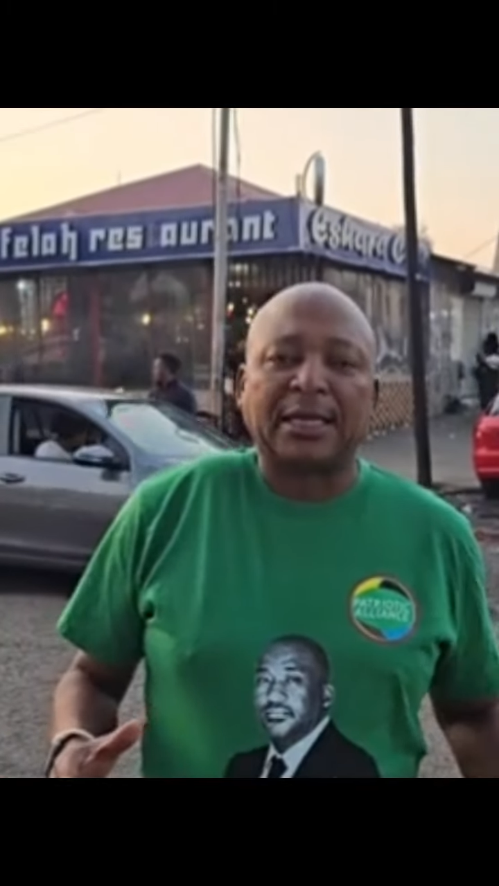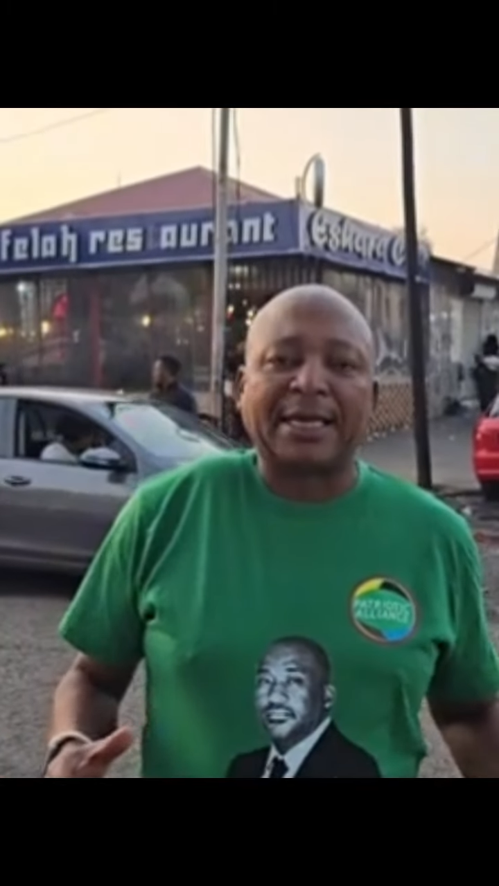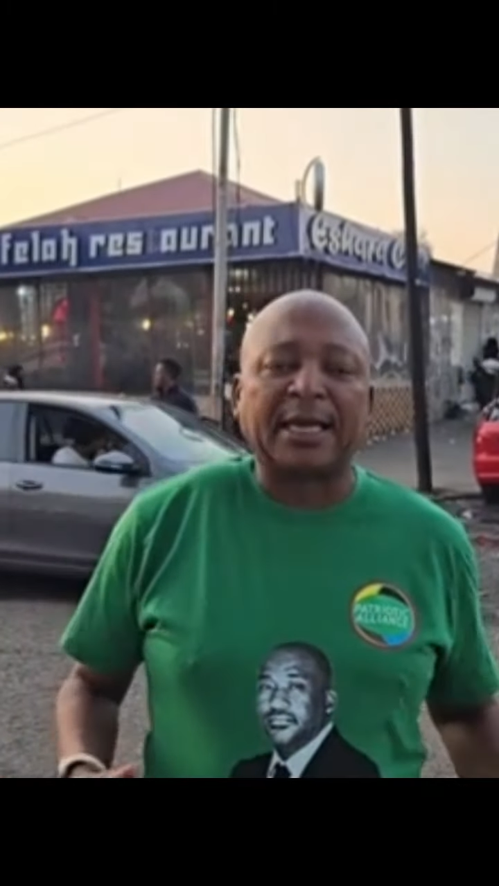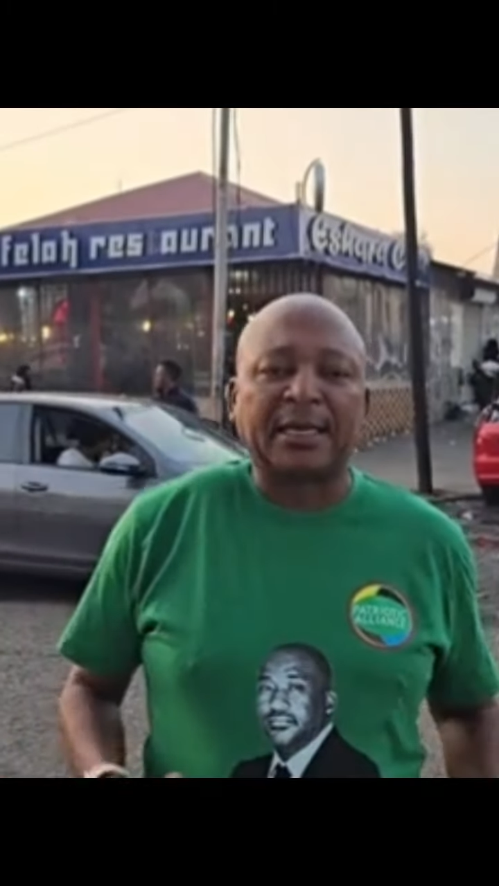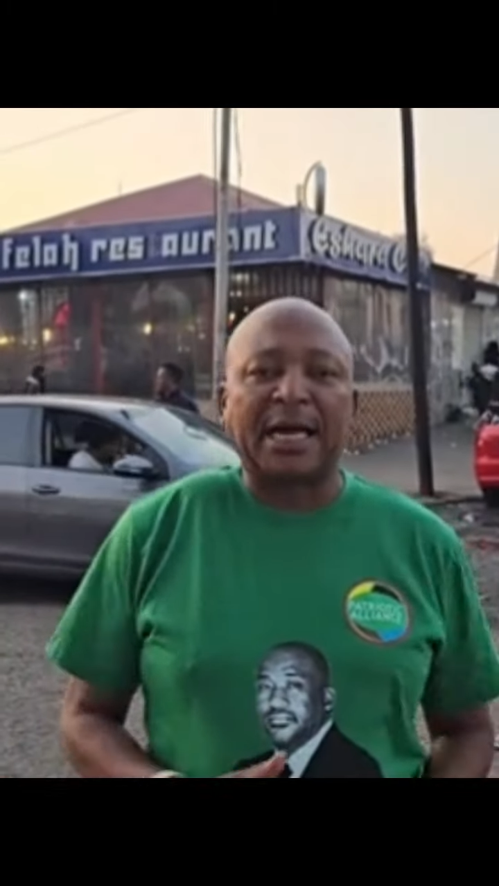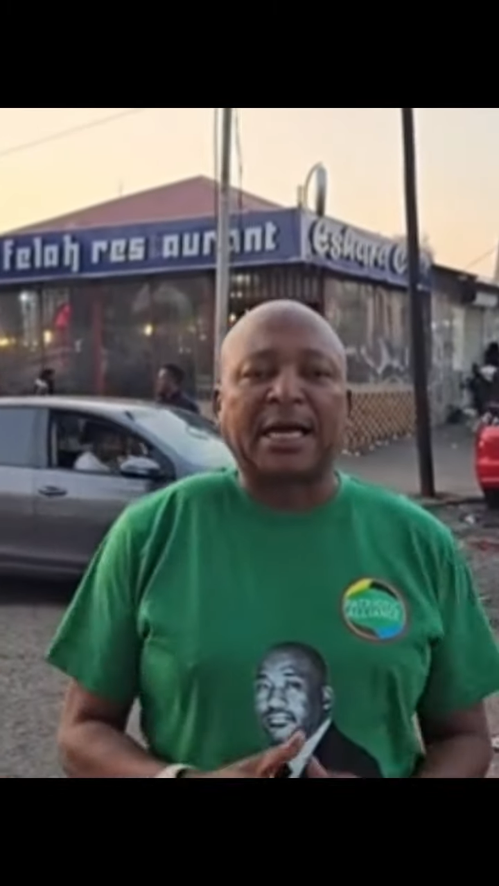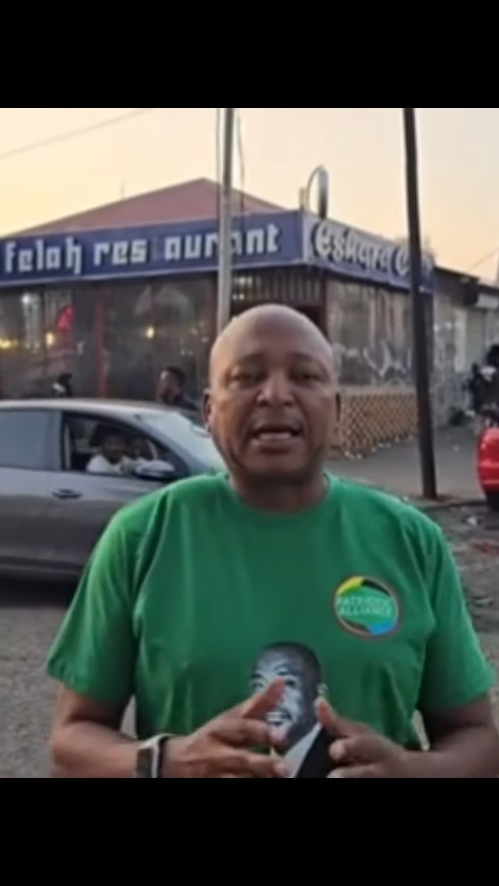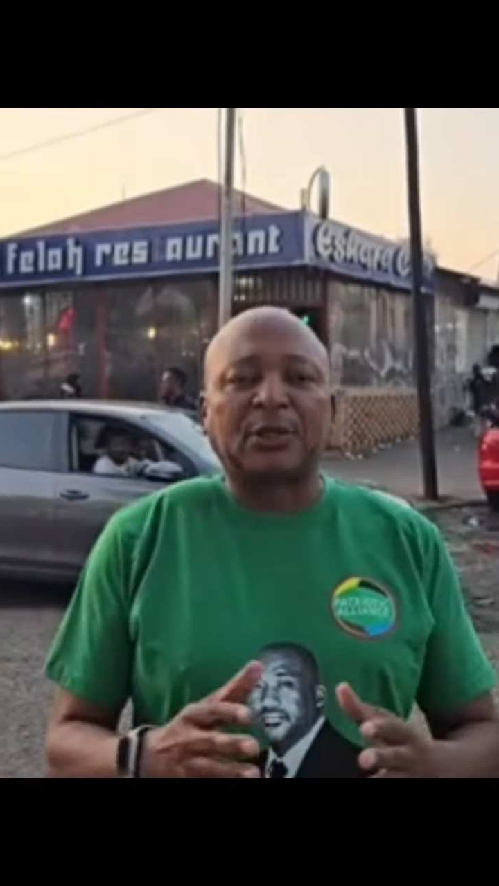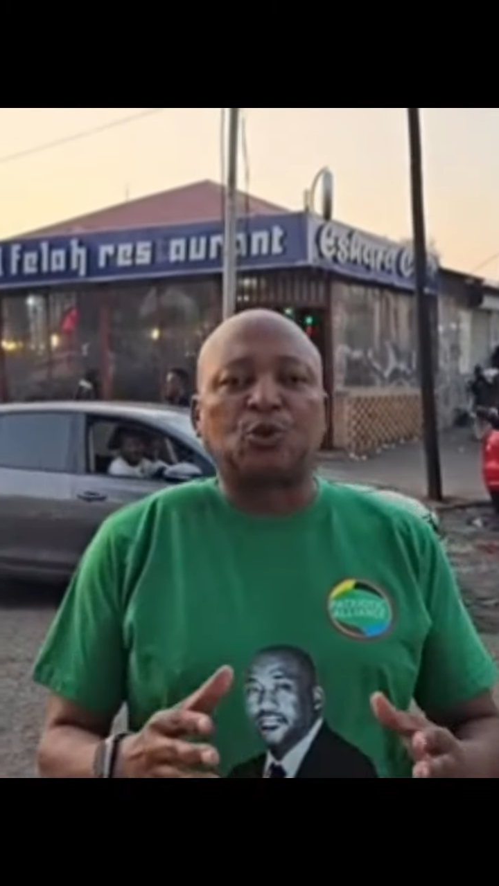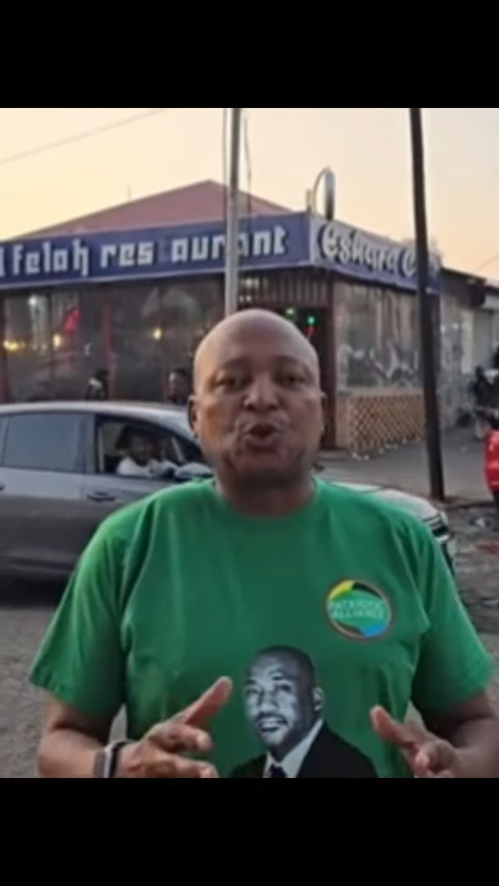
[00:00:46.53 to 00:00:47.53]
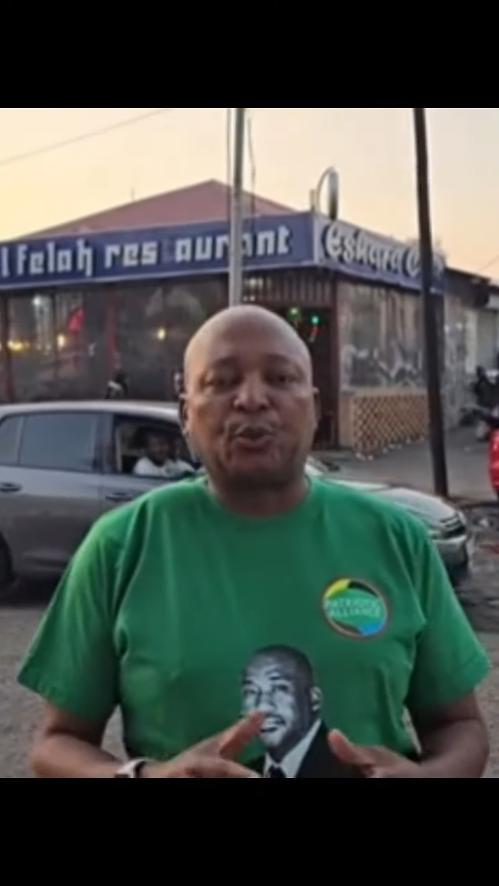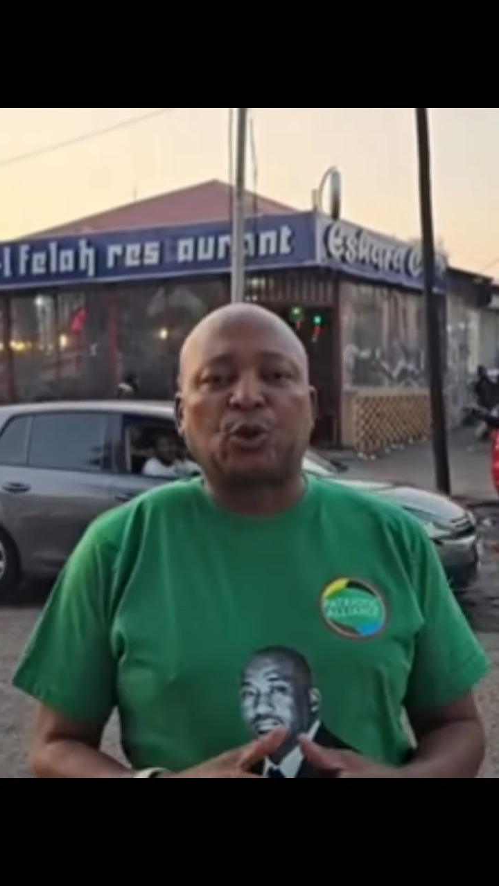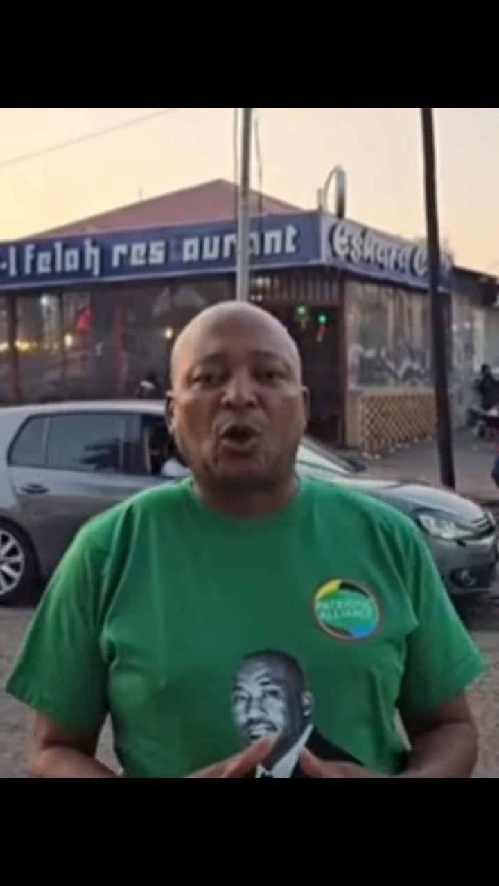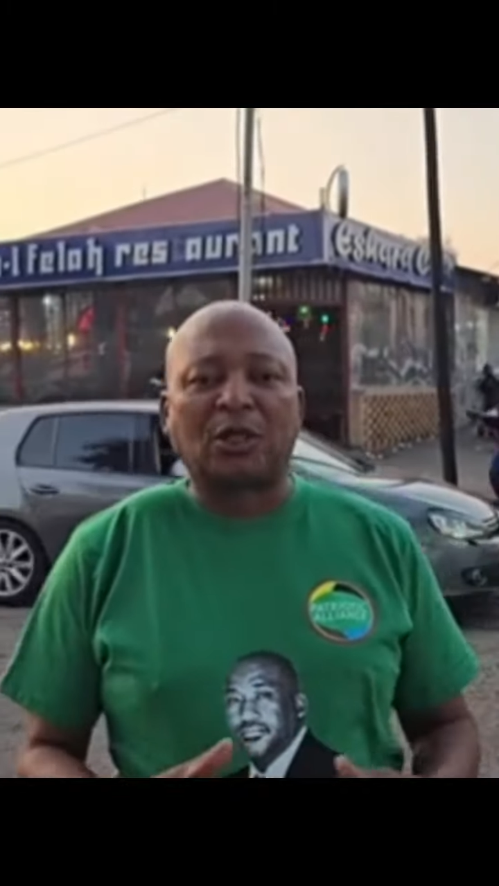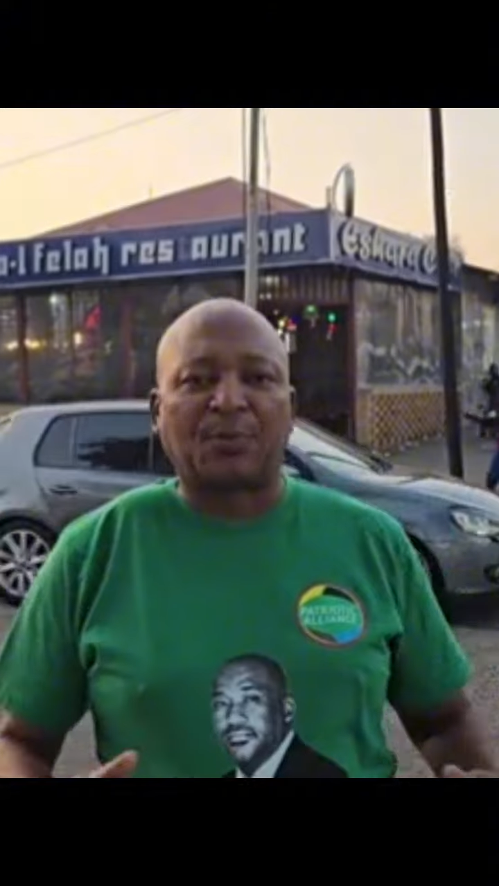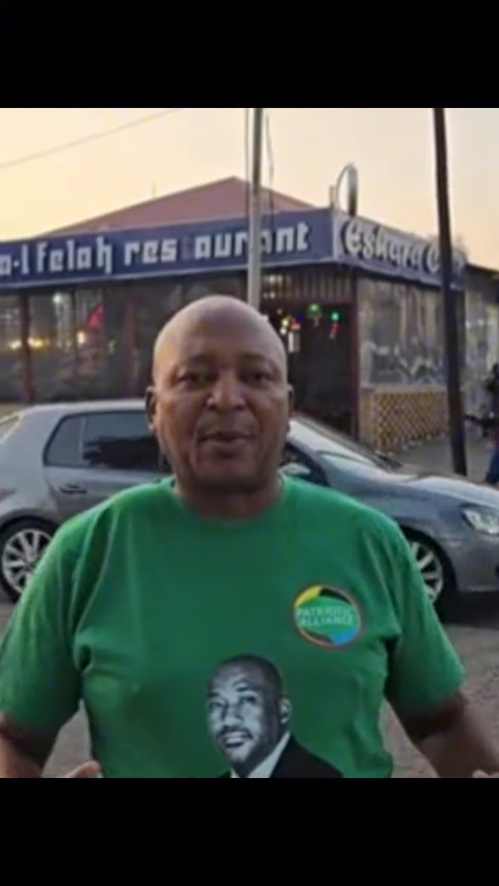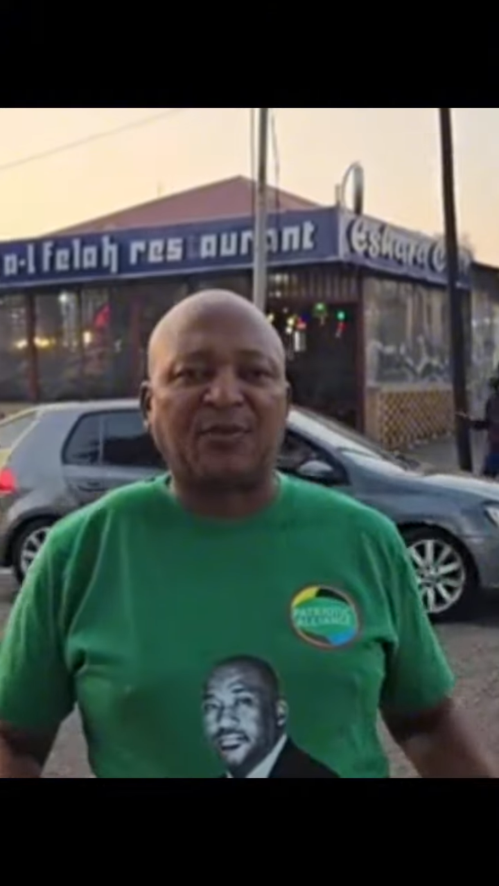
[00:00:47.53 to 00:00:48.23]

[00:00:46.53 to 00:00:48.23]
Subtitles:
an area that used to be called